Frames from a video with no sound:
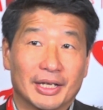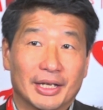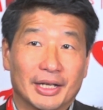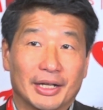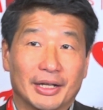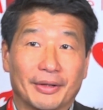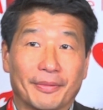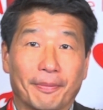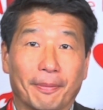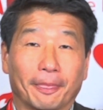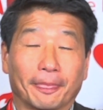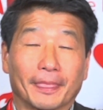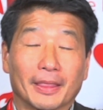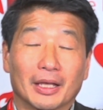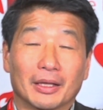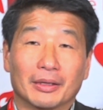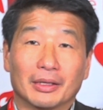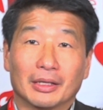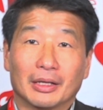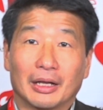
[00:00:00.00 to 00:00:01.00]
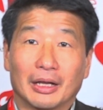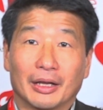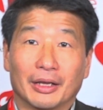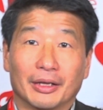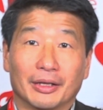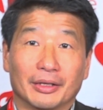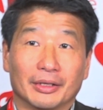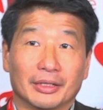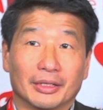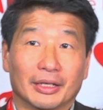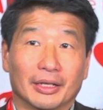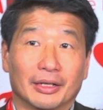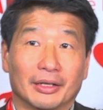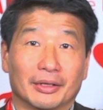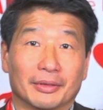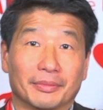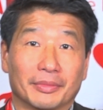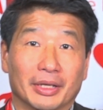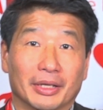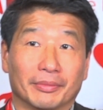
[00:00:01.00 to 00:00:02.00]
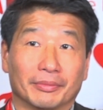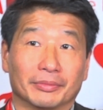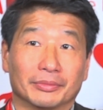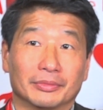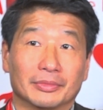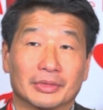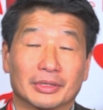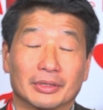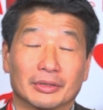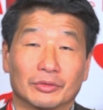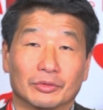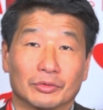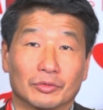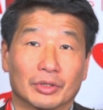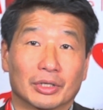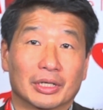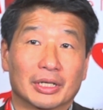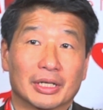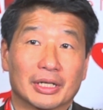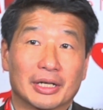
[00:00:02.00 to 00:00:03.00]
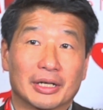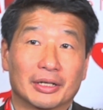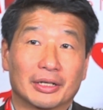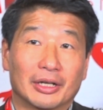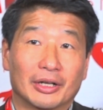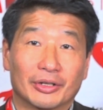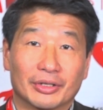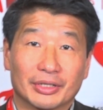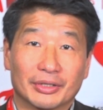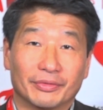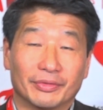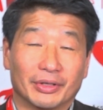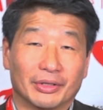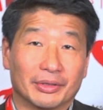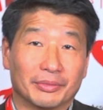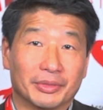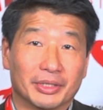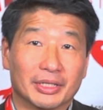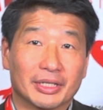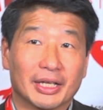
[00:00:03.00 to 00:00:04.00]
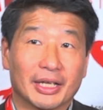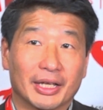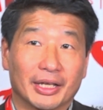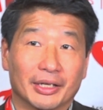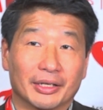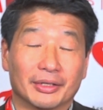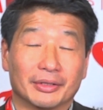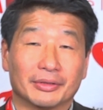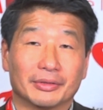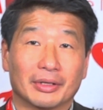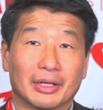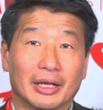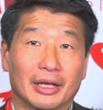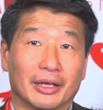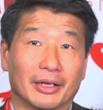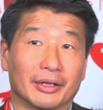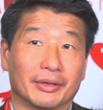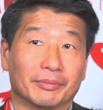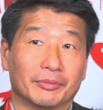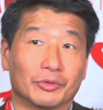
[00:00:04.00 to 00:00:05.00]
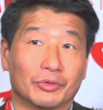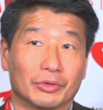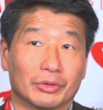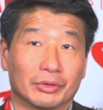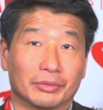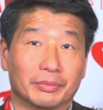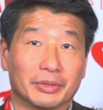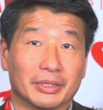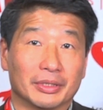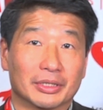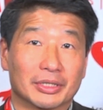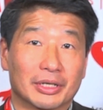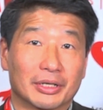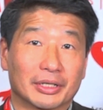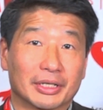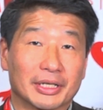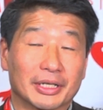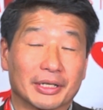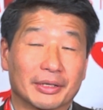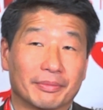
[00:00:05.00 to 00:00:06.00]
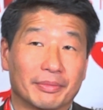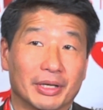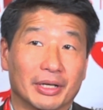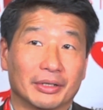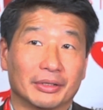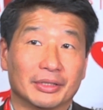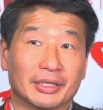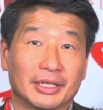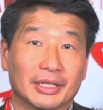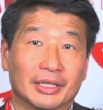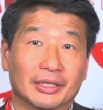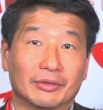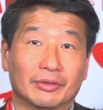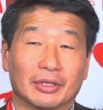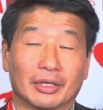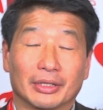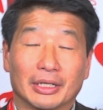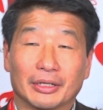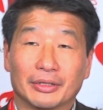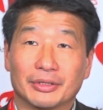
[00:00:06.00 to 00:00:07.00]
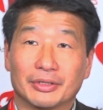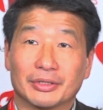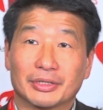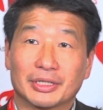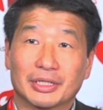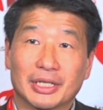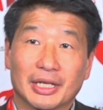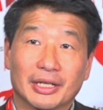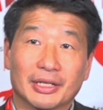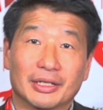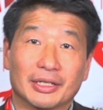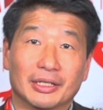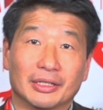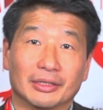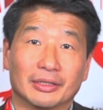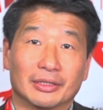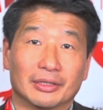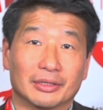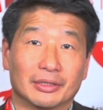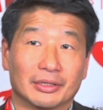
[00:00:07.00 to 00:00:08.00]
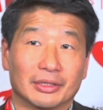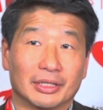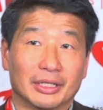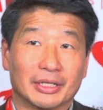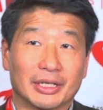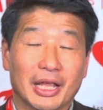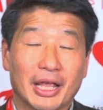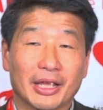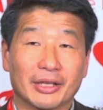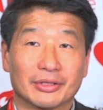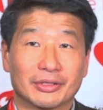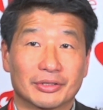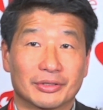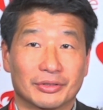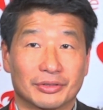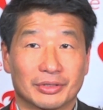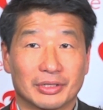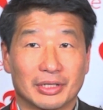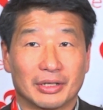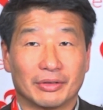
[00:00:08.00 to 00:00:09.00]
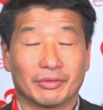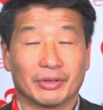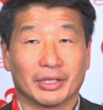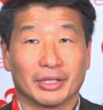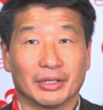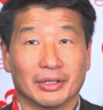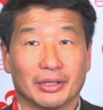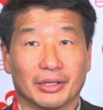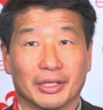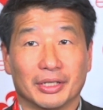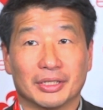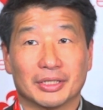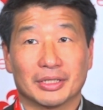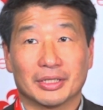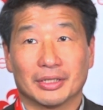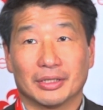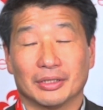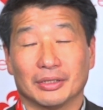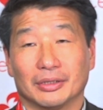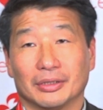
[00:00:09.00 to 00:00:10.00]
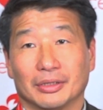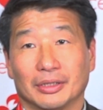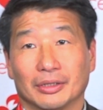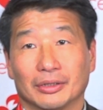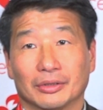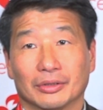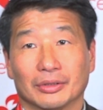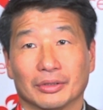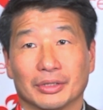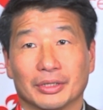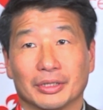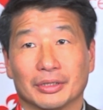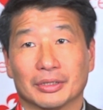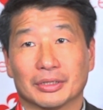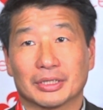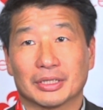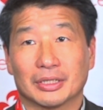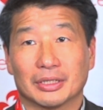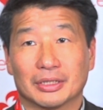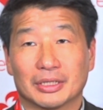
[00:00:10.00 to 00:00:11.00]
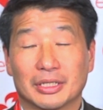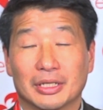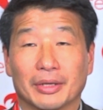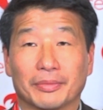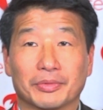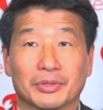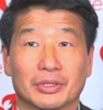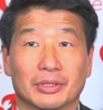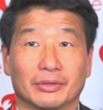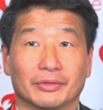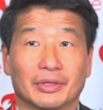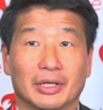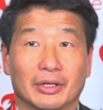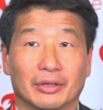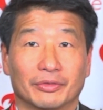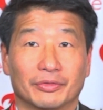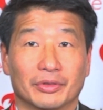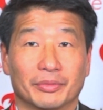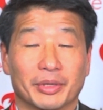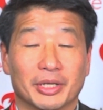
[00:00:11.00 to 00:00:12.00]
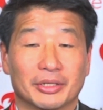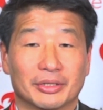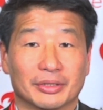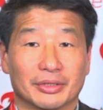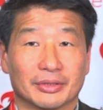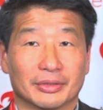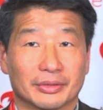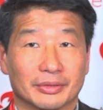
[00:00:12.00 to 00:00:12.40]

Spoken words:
I am working on heart development, and I will be talking about understanding the enhancers that regulates the earliest steps of heart formation.